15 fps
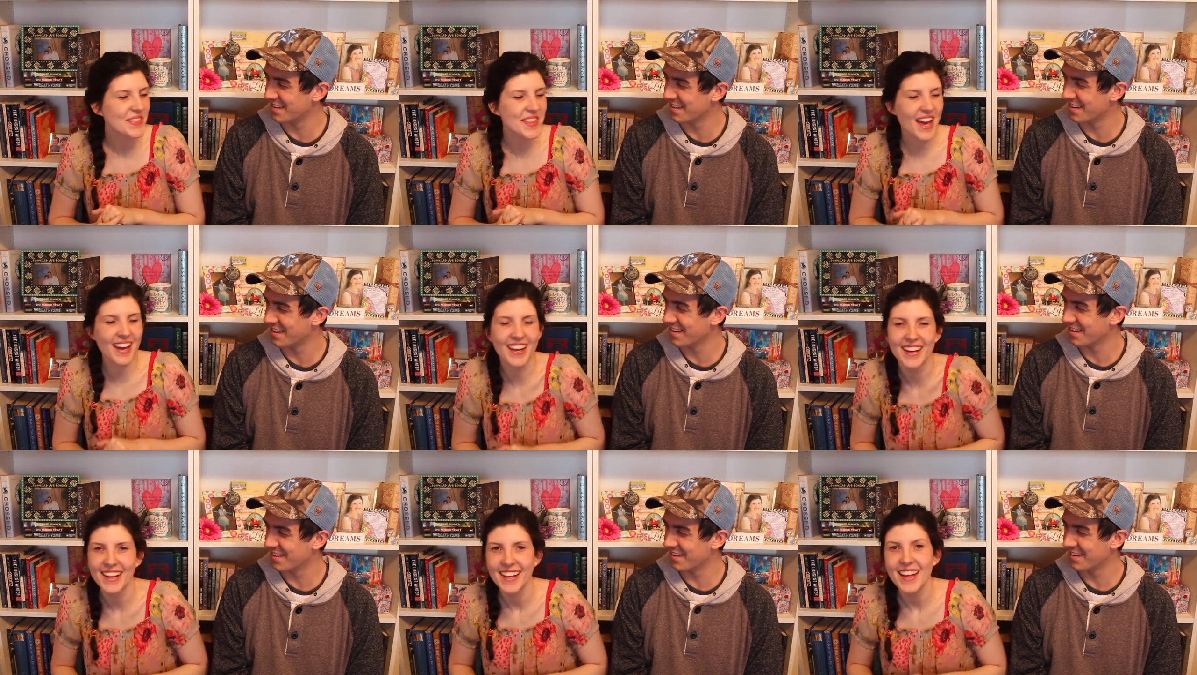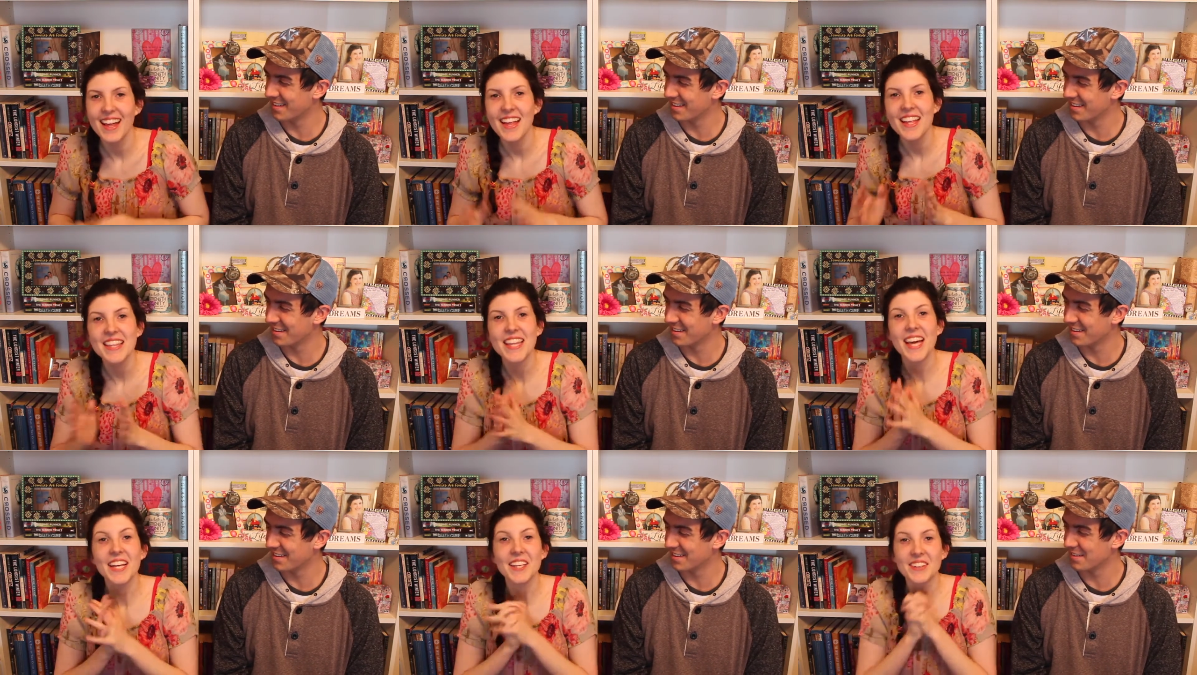
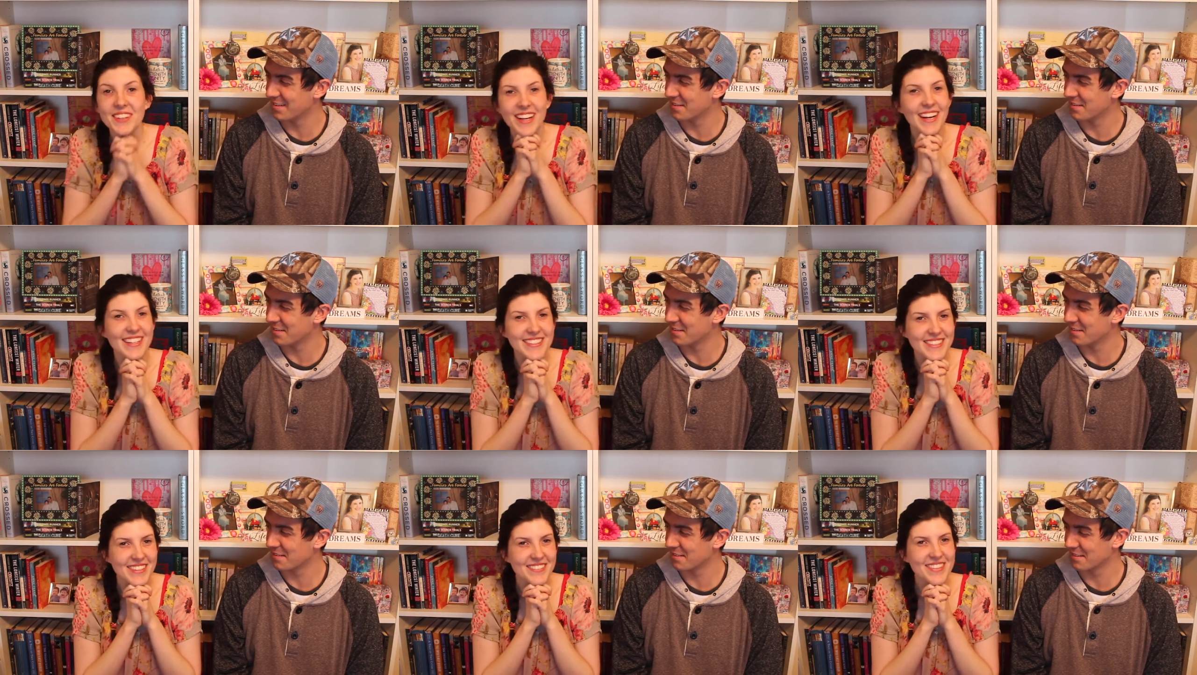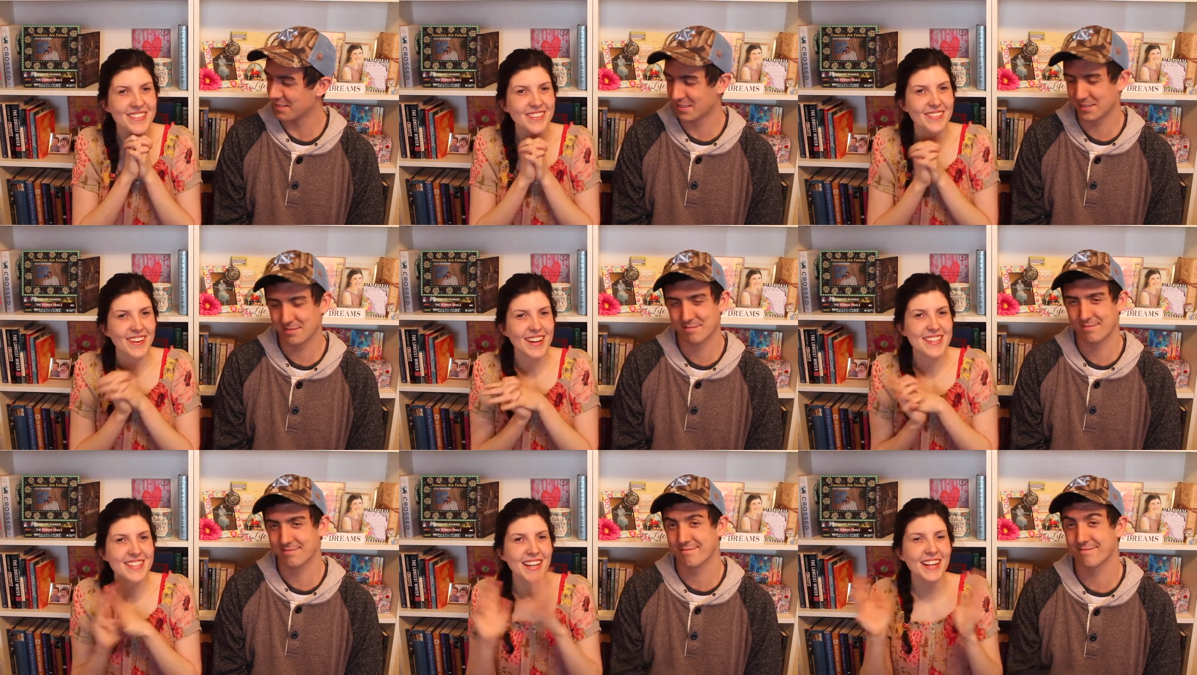Speaker 1: Thank you guys so much for
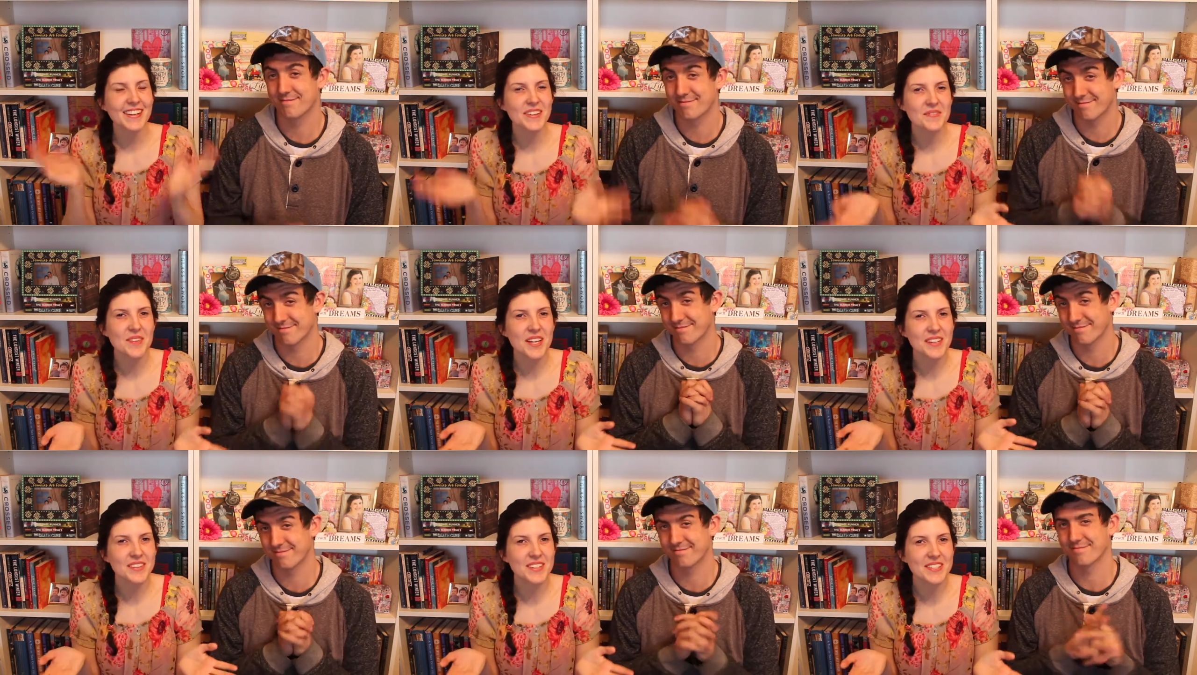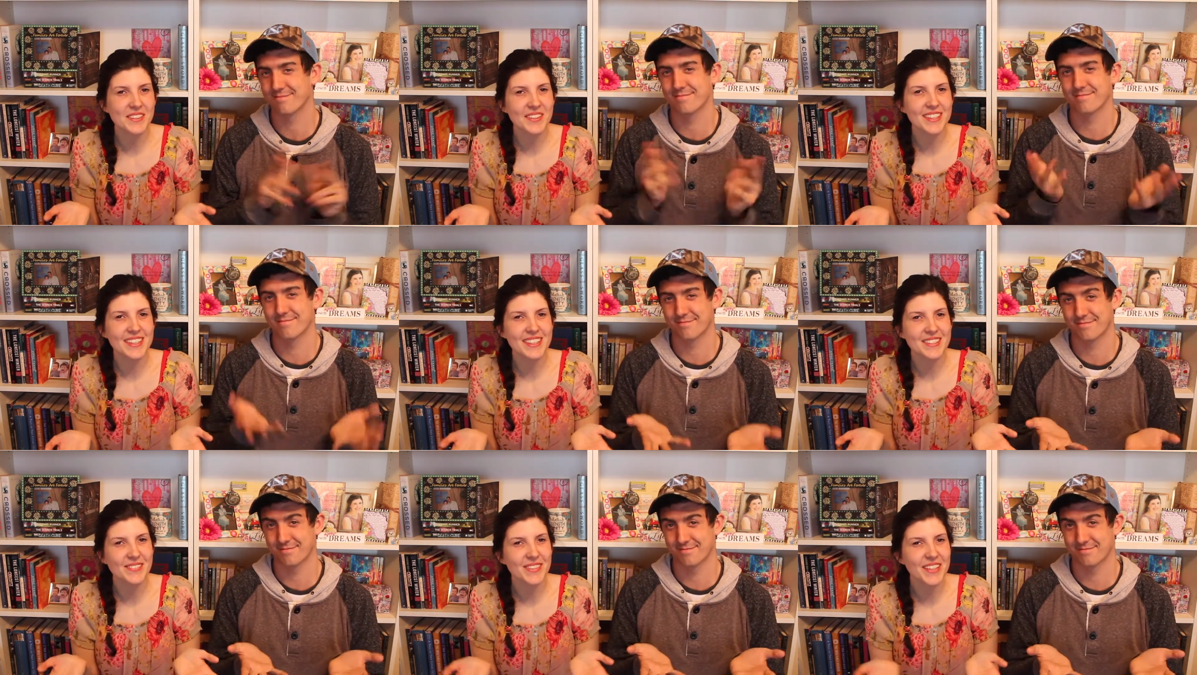watching. I hope that you enjoyed
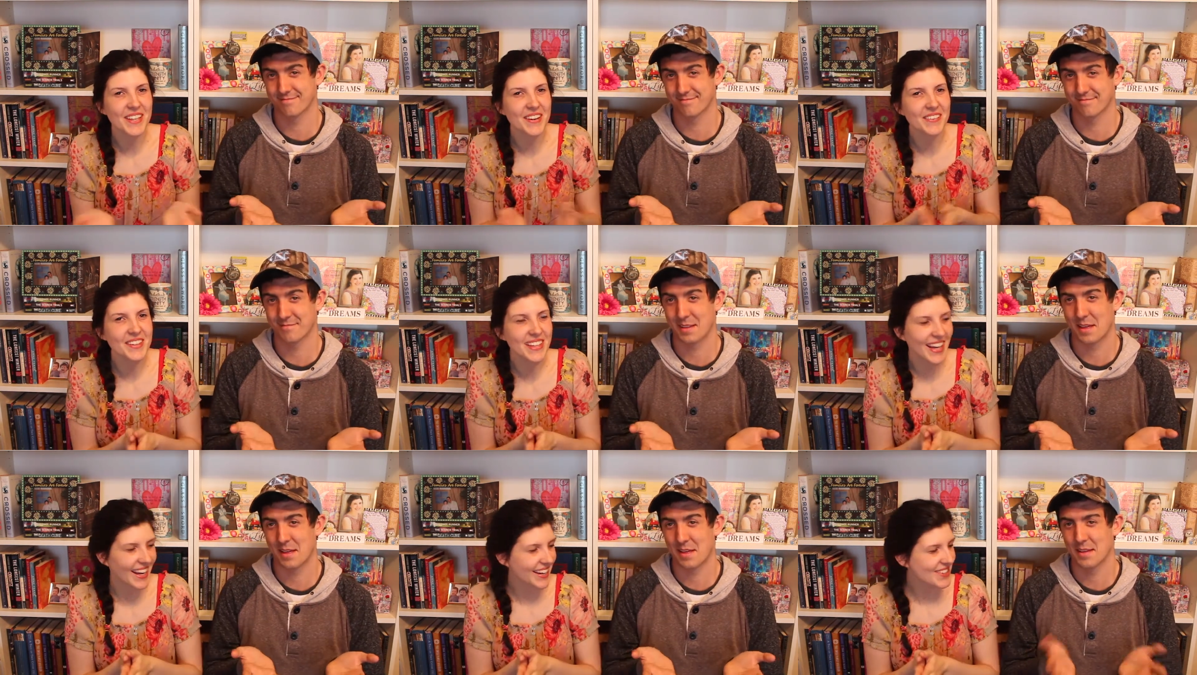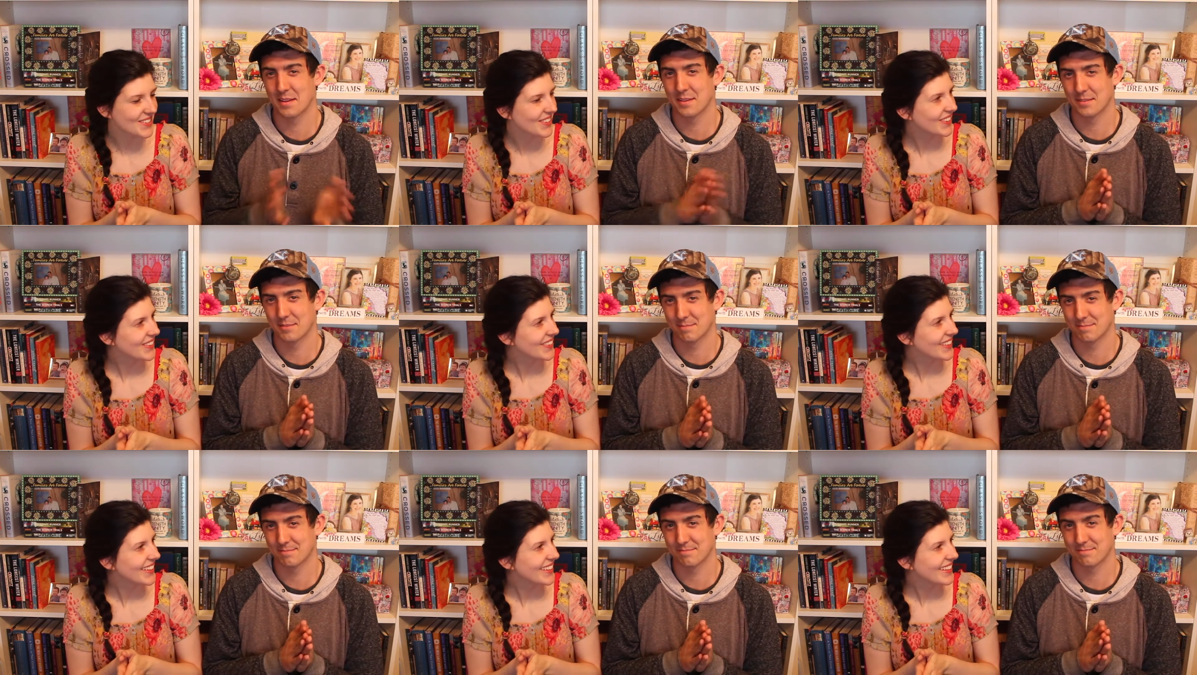this video with
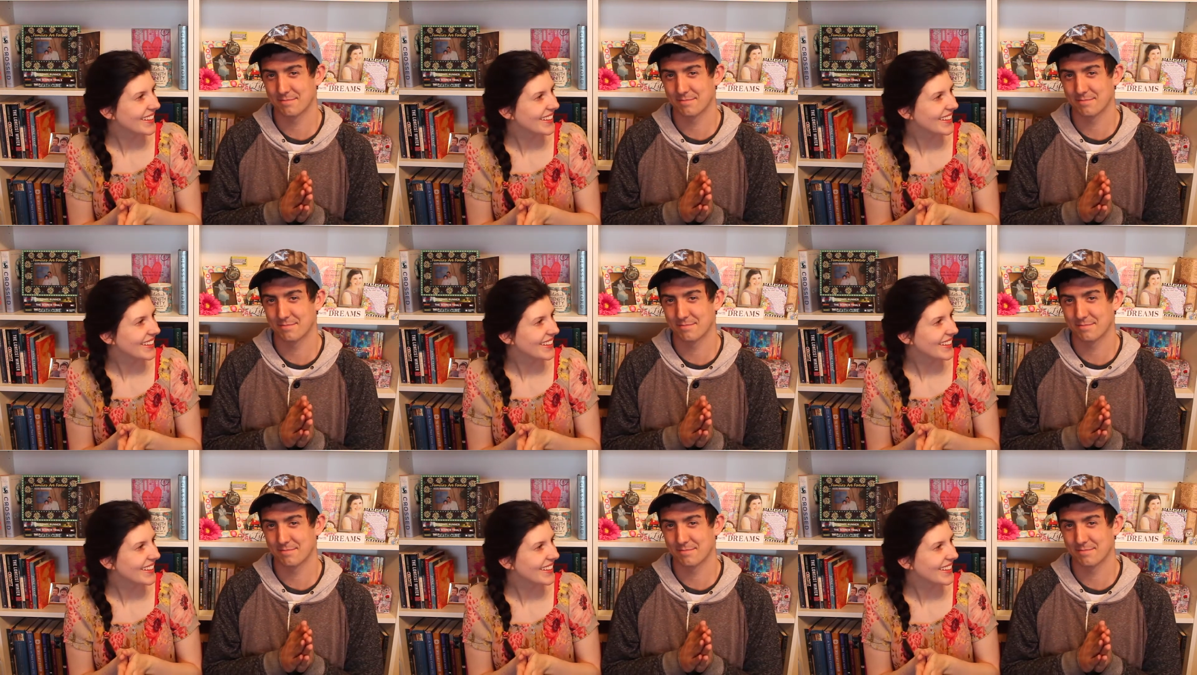Andrew.